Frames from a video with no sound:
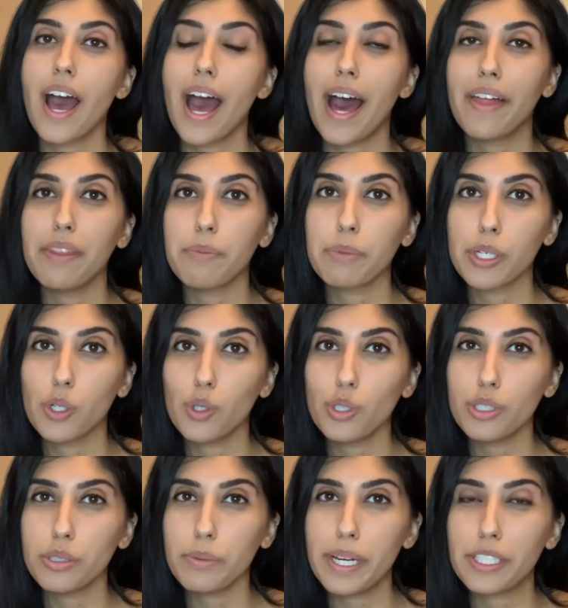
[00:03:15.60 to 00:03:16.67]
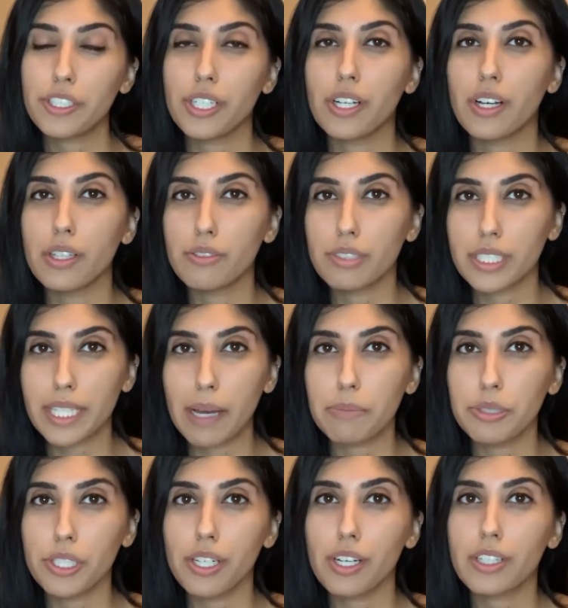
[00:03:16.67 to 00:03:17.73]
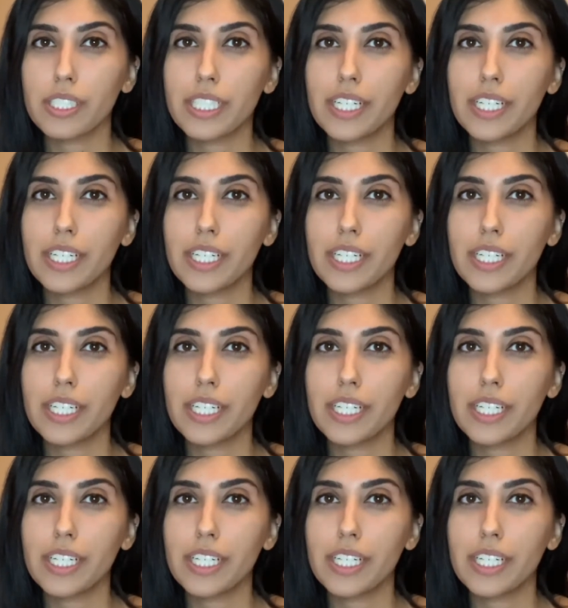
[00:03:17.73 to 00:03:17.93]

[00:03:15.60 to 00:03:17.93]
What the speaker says: And then we also actually got the reception locked